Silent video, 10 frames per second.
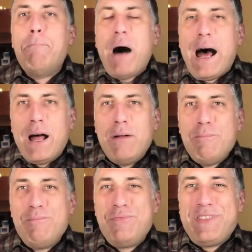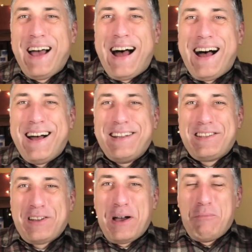But uh,
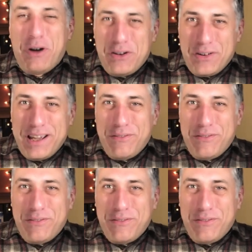so I'm wondering